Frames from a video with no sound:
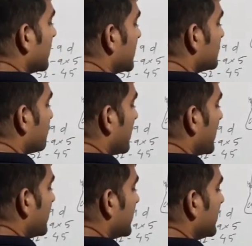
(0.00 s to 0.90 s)
It's
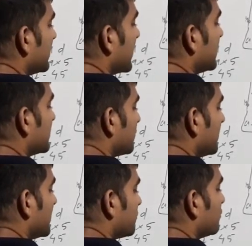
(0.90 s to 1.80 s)
1D, then this will
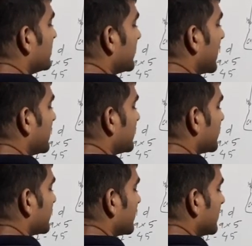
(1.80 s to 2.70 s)
be 2D, right?
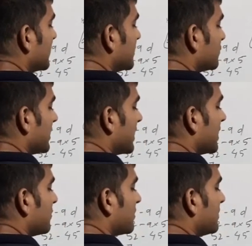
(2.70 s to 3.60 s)
So here
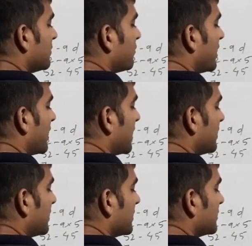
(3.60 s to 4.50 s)
it will be 1.
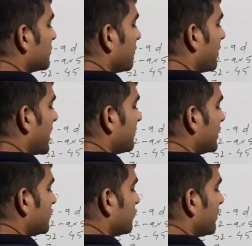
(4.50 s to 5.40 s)
So 5
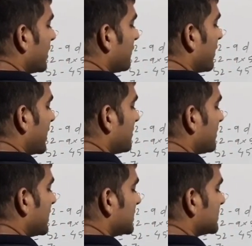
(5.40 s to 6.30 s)
into 1. 5
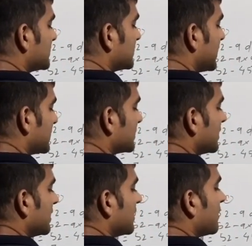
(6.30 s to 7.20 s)
plus, yes,
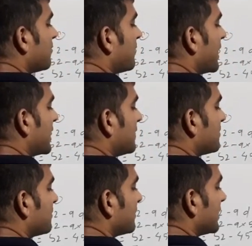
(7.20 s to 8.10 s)
5
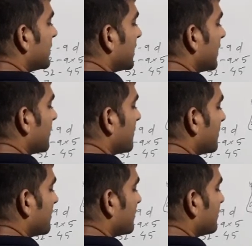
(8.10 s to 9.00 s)

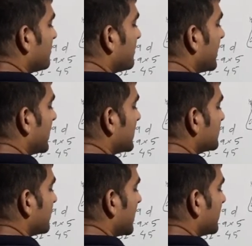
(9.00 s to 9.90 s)
plus
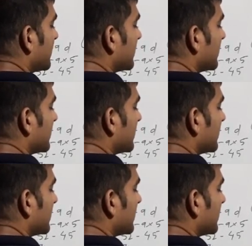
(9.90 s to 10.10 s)
what?